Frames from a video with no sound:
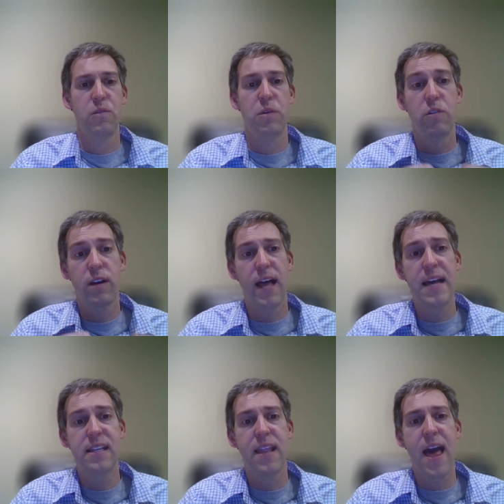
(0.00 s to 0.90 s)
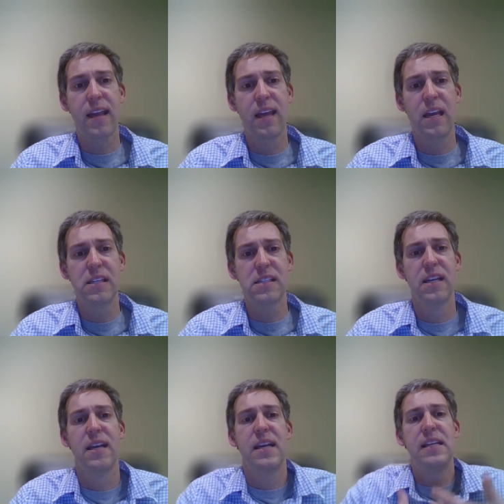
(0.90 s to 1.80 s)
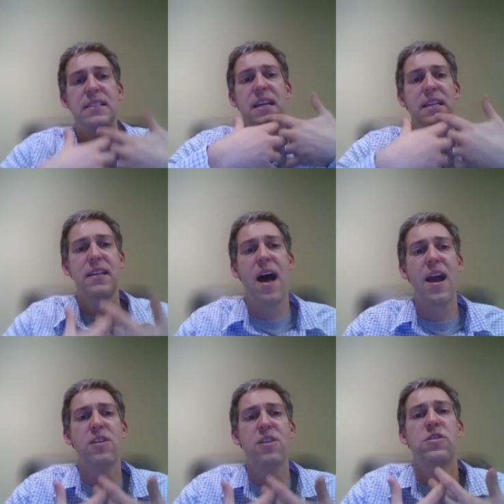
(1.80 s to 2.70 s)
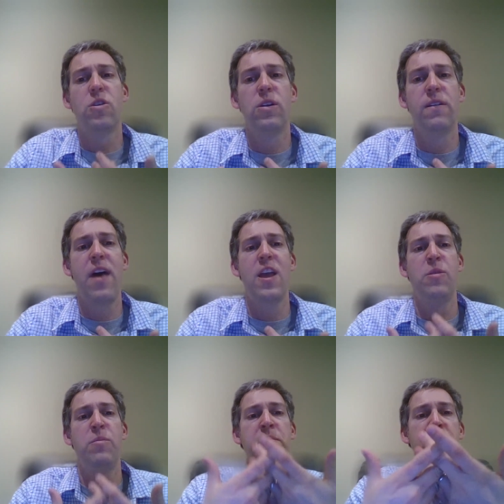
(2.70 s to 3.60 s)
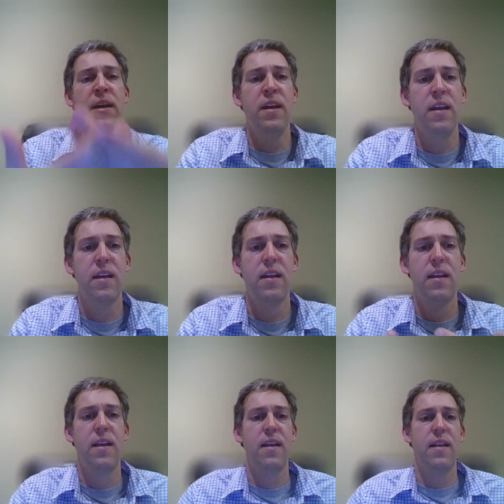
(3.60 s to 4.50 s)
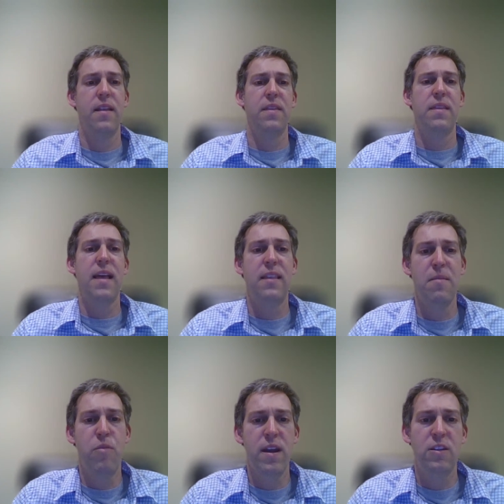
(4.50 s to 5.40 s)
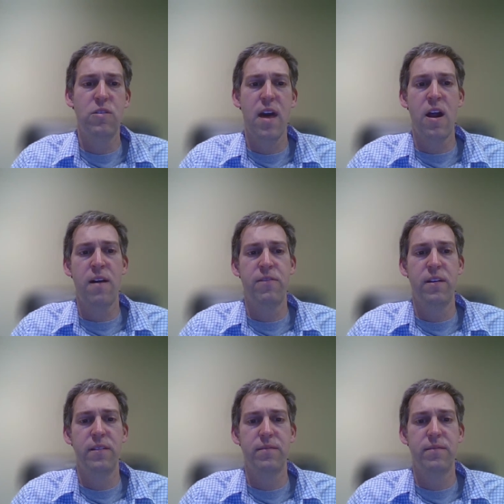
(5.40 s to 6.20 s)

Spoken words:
we realize in that case, it is the entire soul of that human being that they bring to that offering.